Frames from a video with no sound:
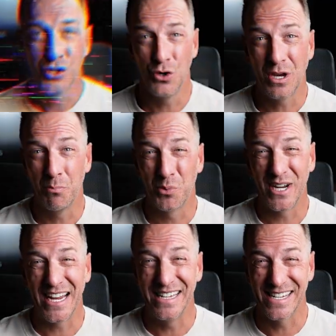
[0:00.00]
So you can
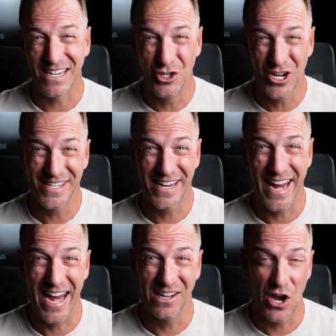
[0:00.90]
bring in suggested
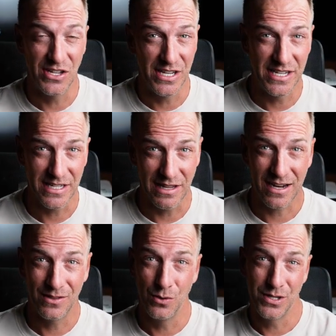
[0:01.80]
headlines and
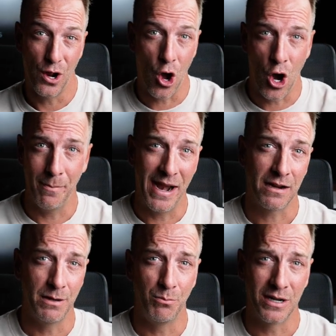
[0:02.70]
select those. It
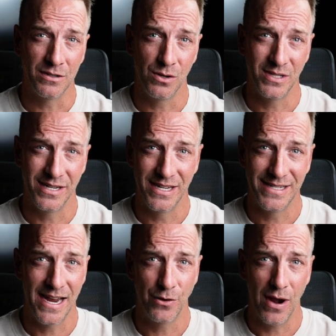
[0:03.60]
automatically brings those in to
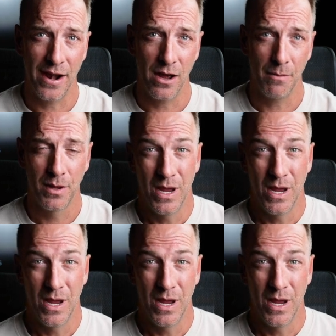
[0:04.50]
set your ad up.